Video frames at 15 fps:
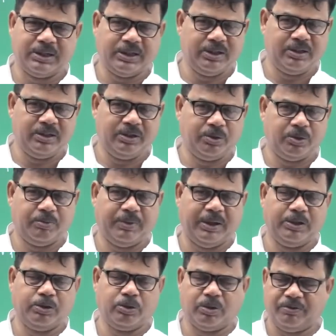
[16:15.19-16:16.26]
sense by
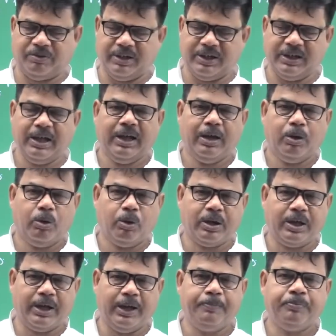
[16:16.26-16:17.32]
geographer.
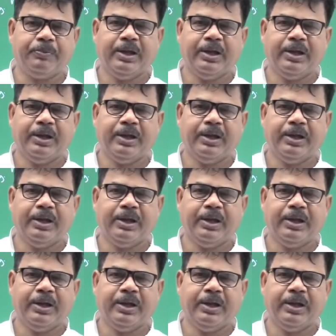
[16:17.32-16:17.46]
Okay?